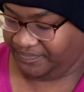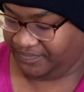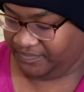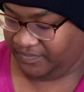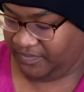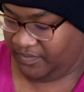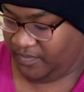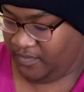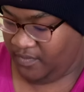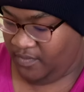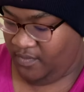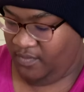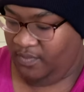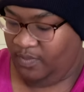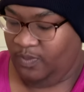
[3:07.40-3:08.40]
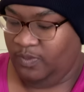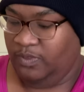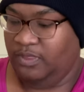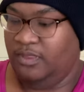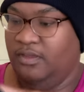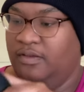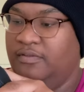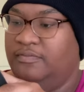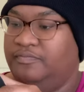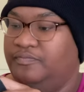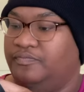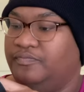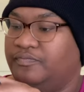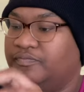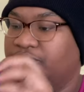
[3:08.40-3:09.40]

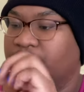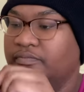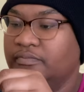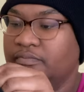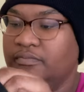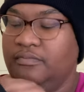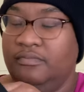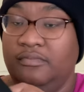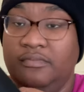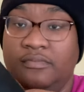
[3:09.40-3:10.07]
Nothing is said.